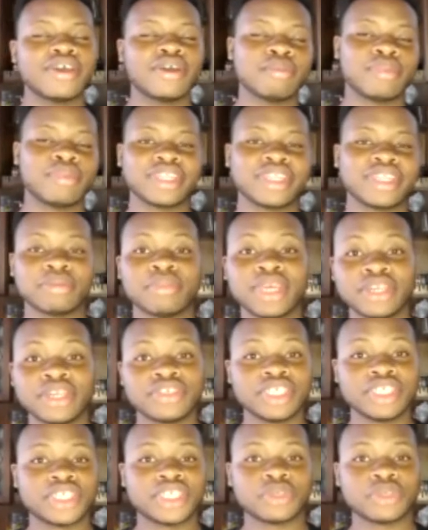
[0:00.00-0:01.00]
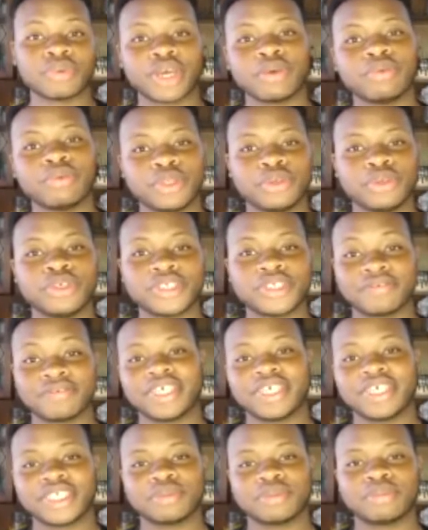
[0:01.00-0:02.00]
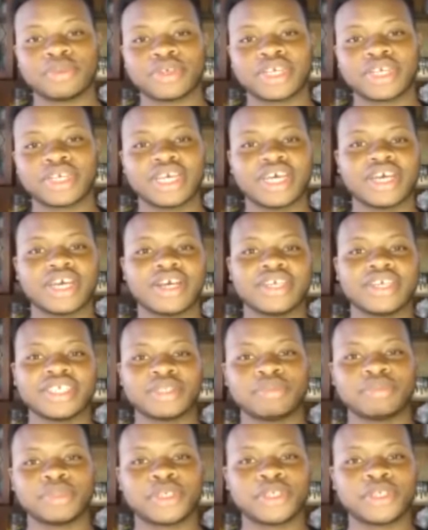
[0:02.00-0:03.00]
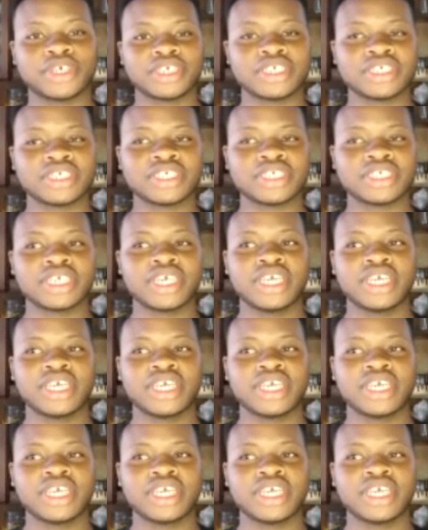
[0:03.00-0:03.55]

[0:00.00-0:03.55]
But the main reason why we use Facebook is because,